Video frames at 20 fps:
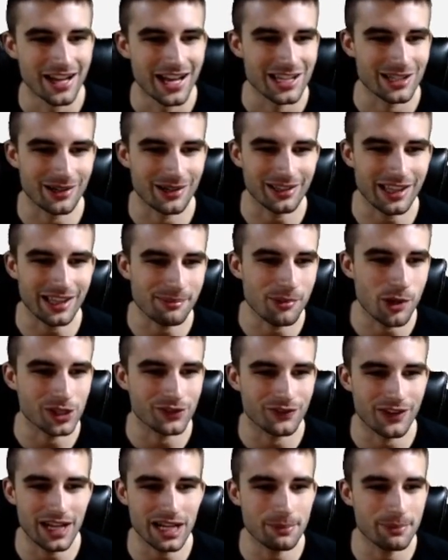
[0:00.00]
So I like both. If
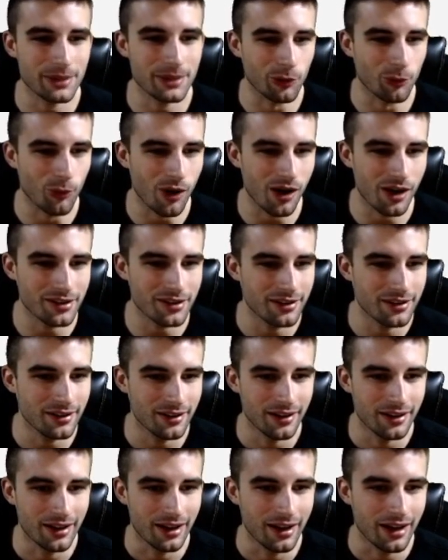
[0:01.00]
I had to pick one,
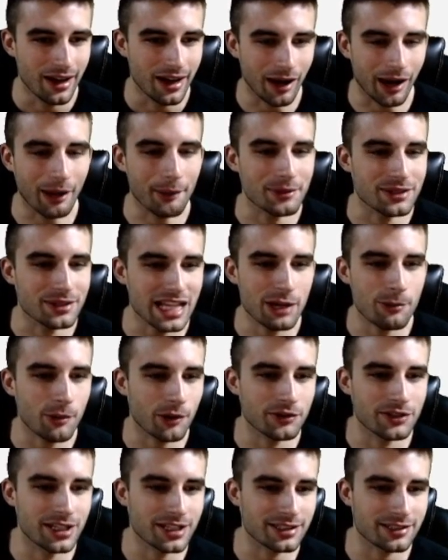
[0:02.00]
I would say
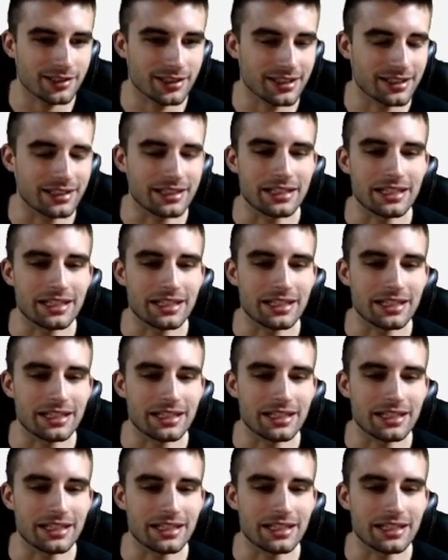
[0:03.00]
Will Dissly.